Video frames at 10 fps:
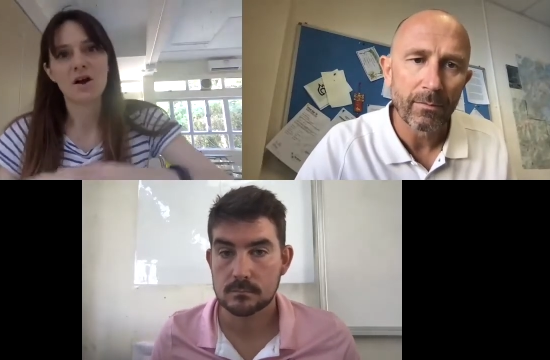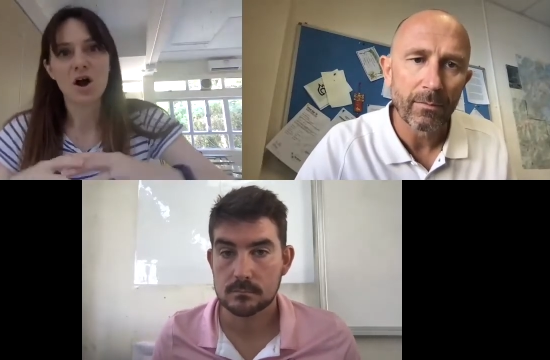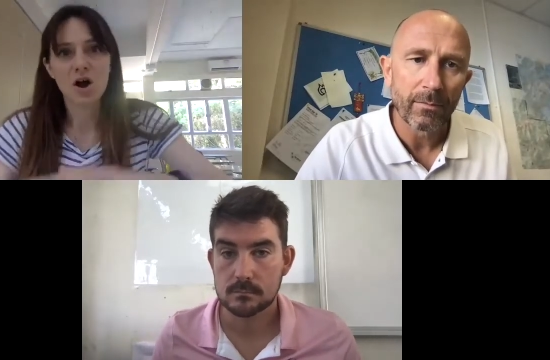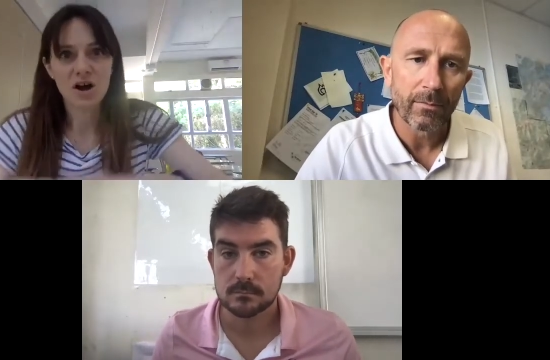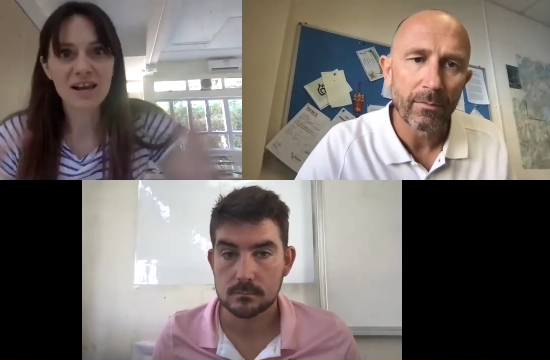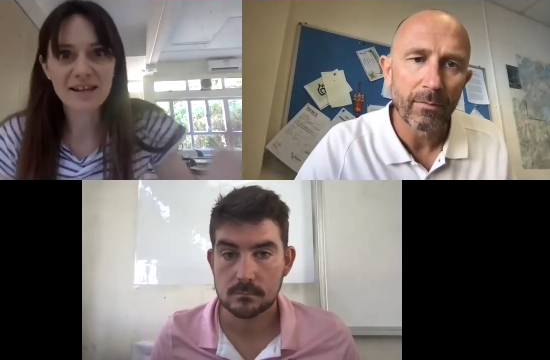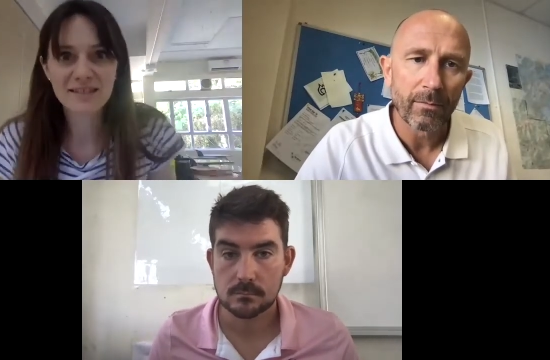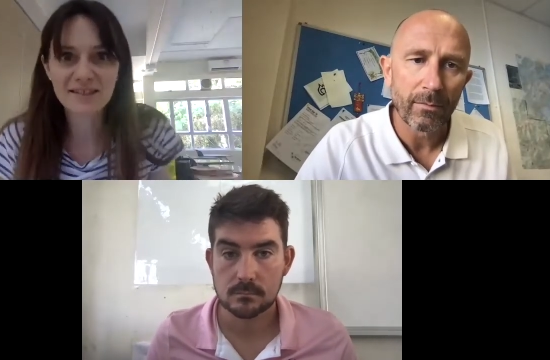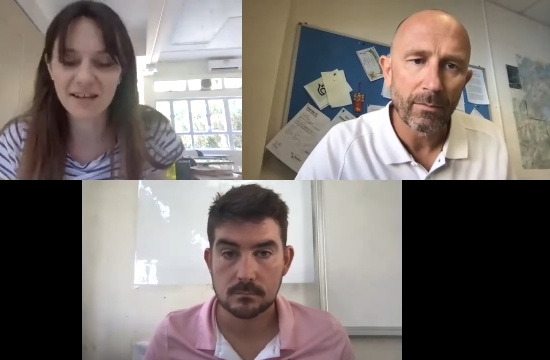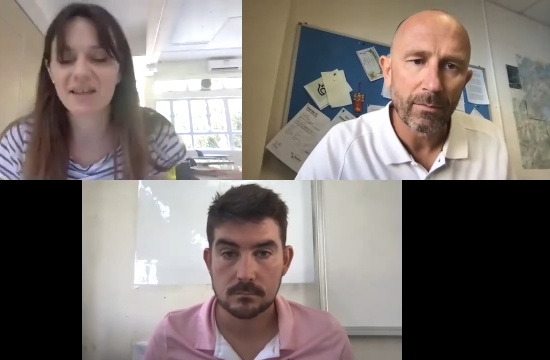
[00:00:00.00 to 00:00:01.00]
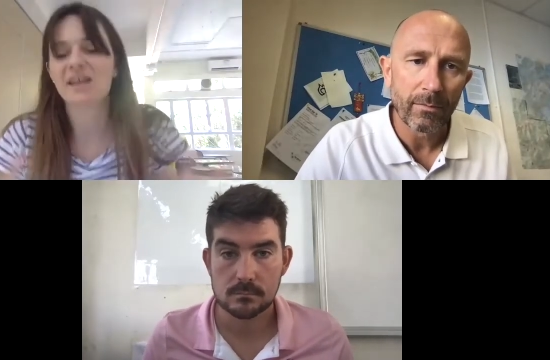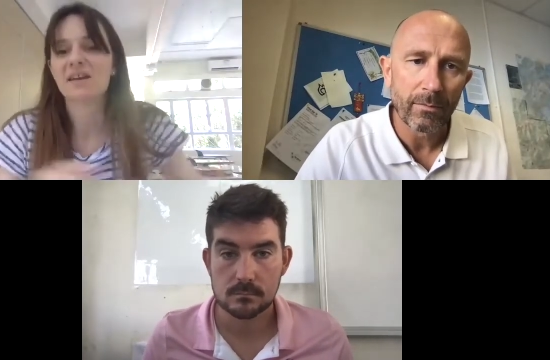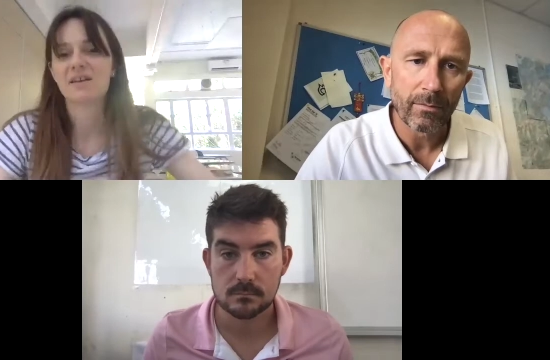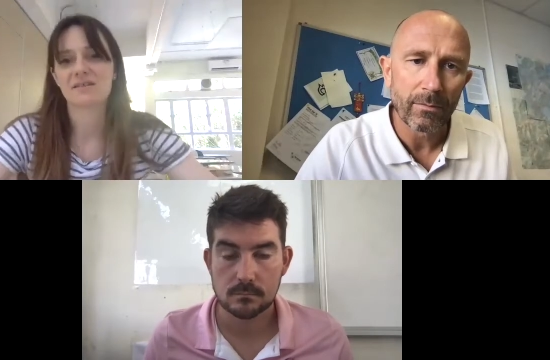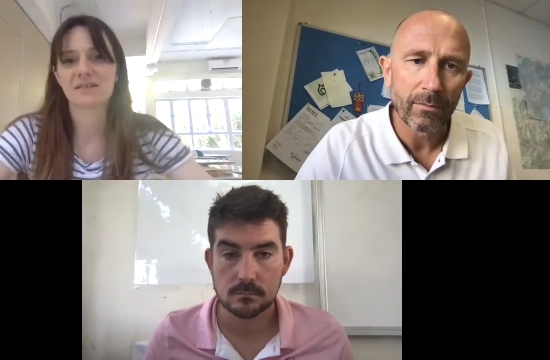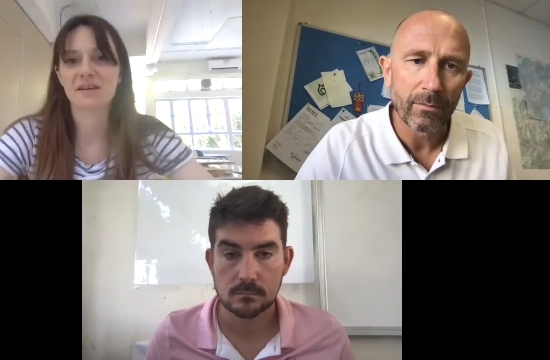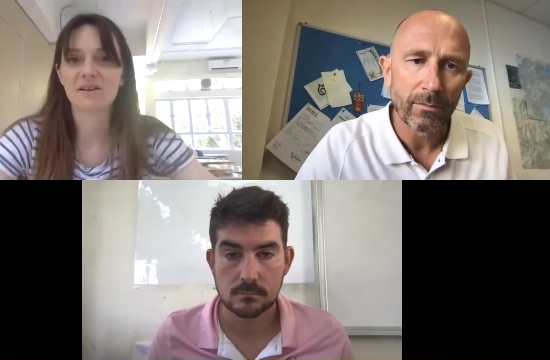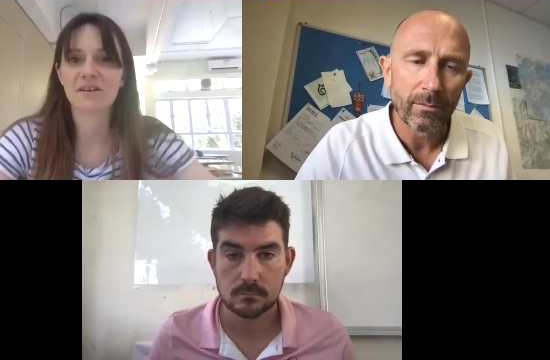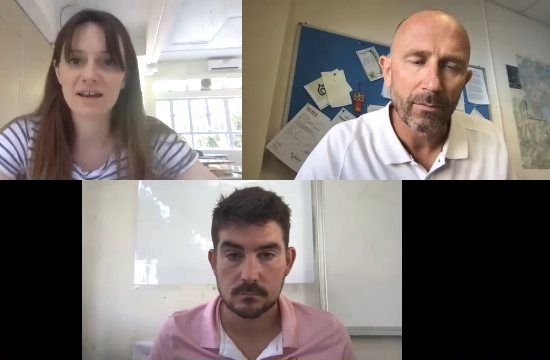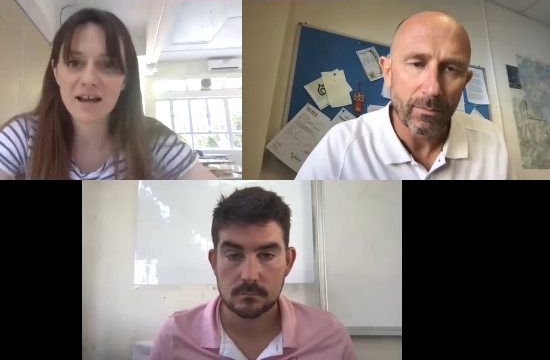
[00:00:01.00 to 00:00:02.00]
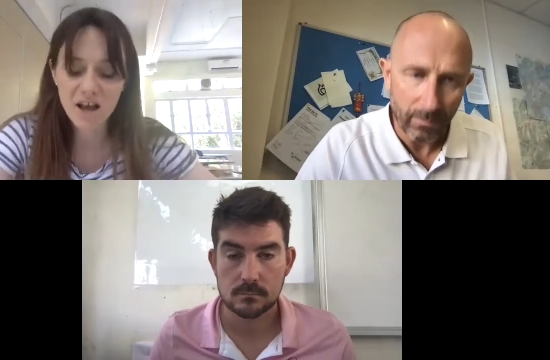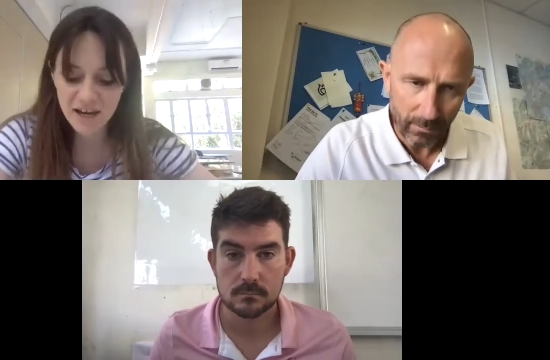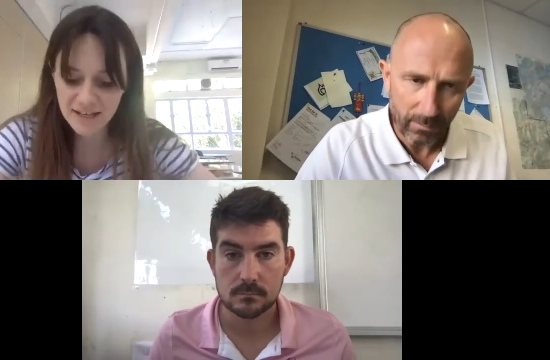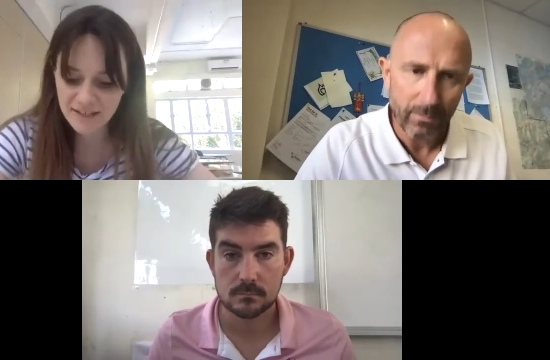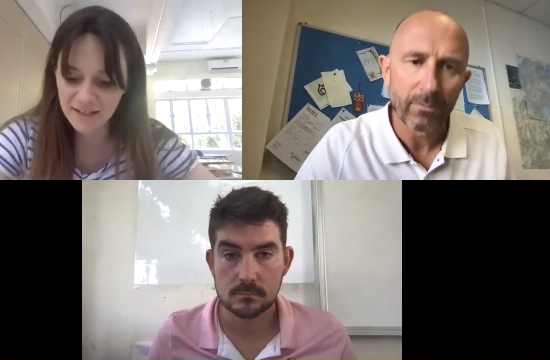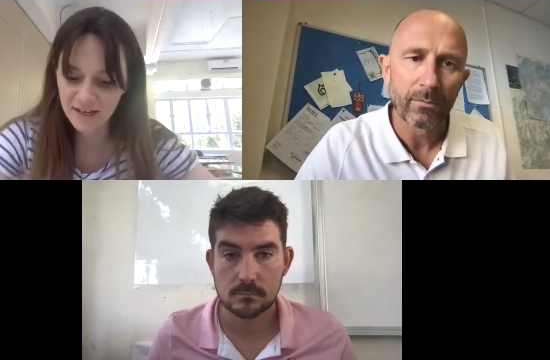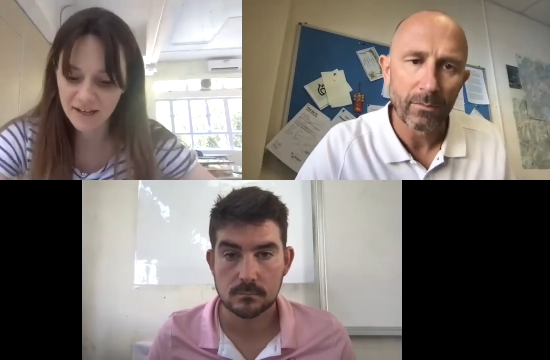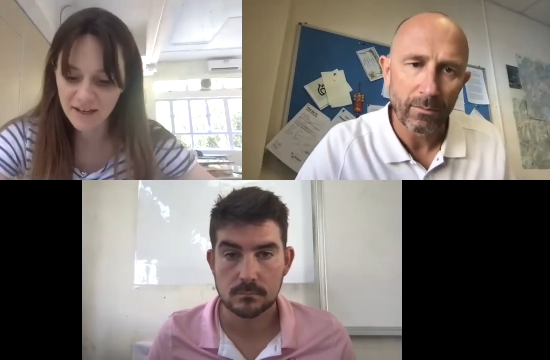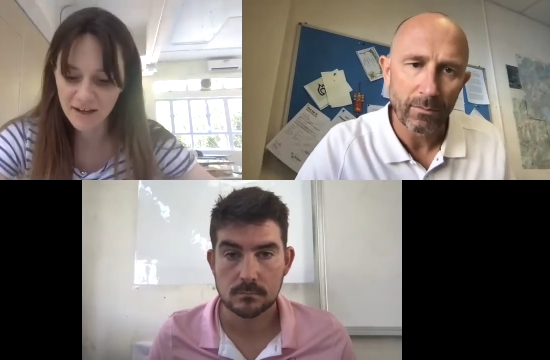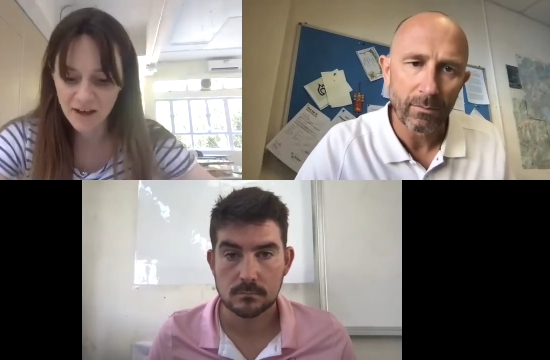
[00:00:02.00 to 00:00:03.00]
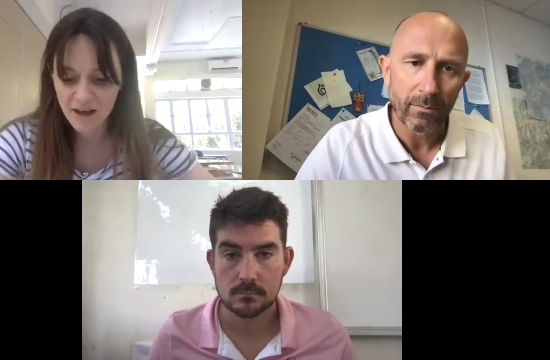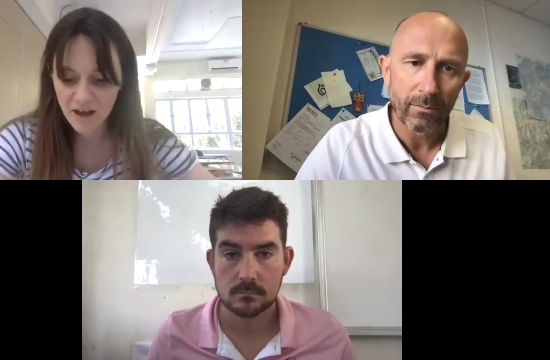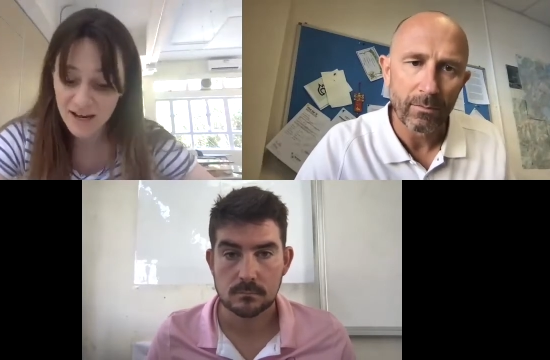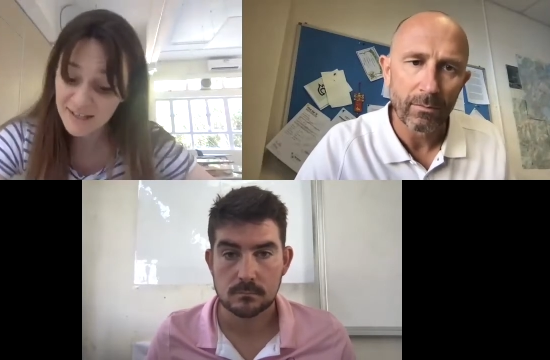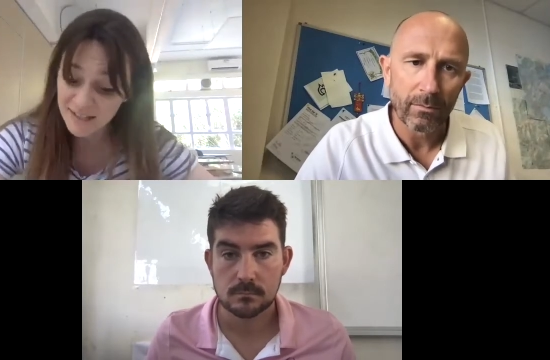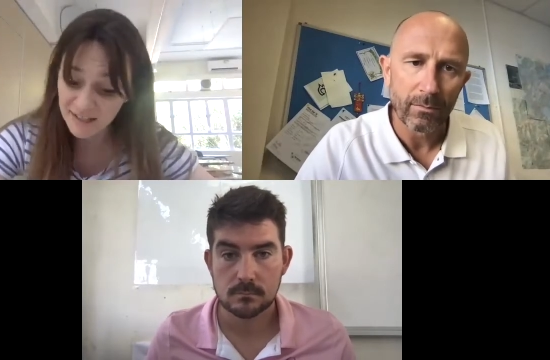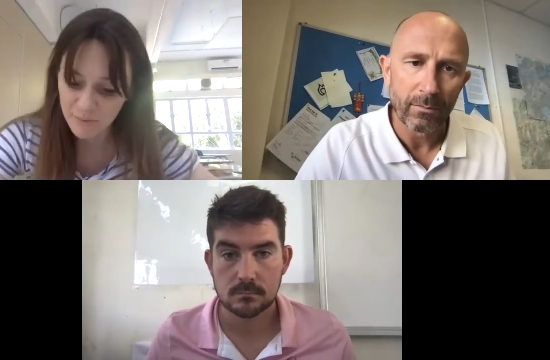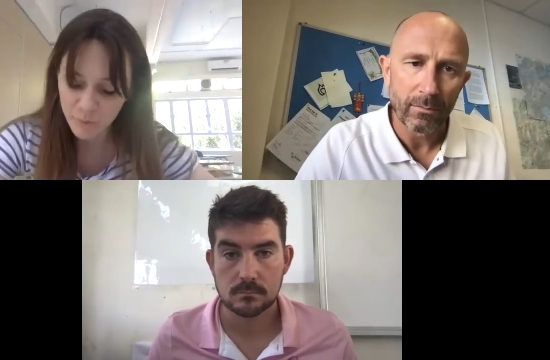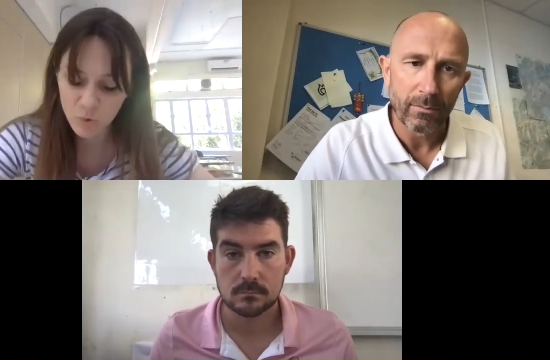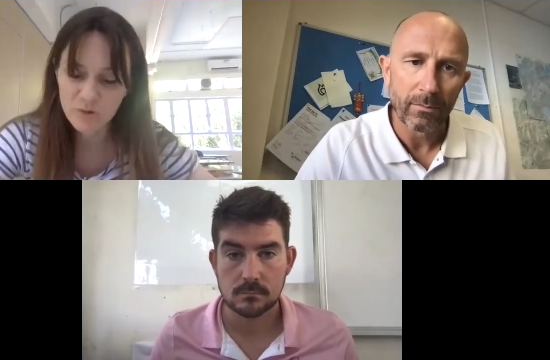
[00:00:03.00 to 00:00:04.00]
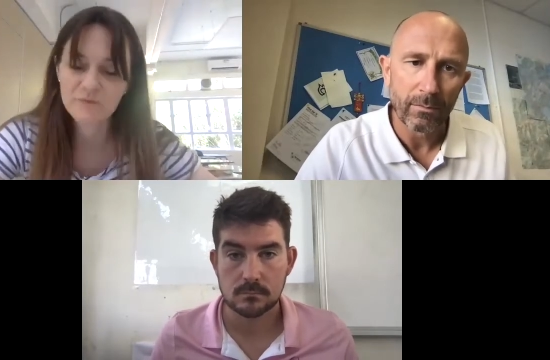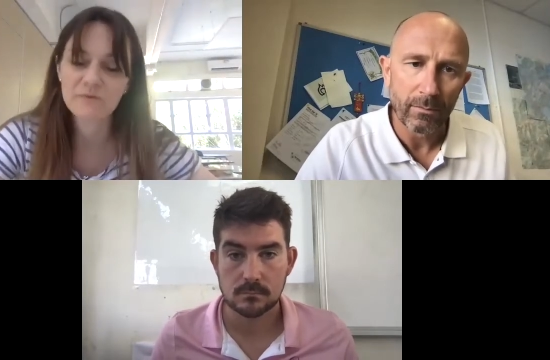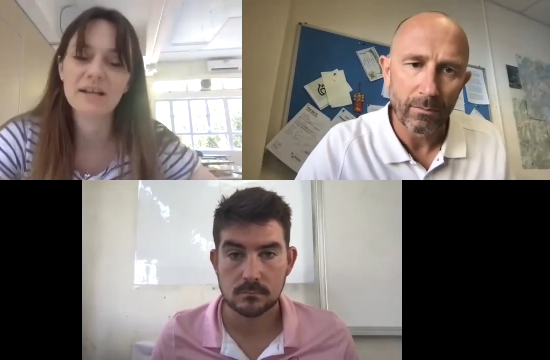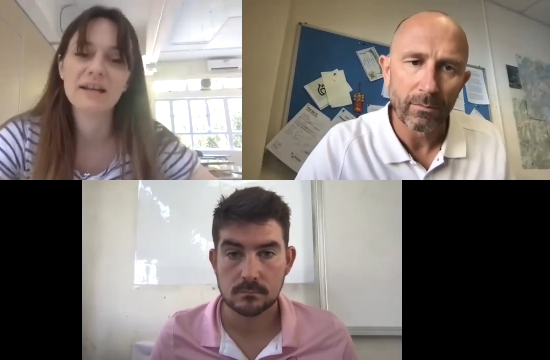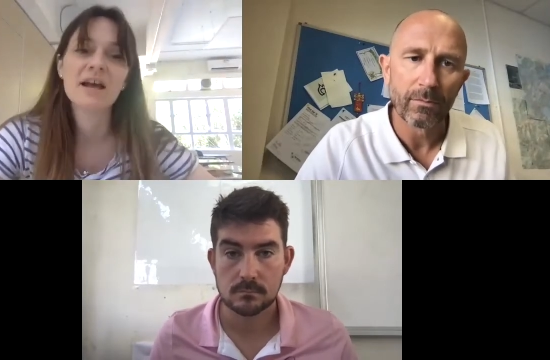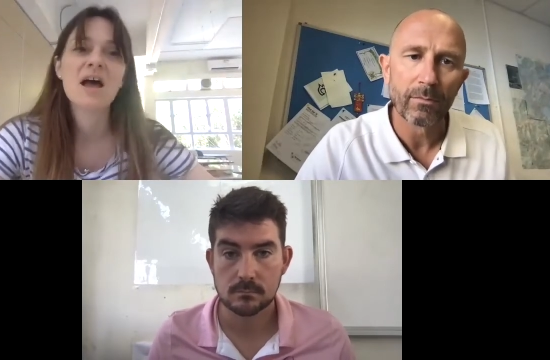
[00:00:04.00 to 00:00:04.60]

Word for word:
Speaker 1: a holistic skill a holistic, holistically important. Really.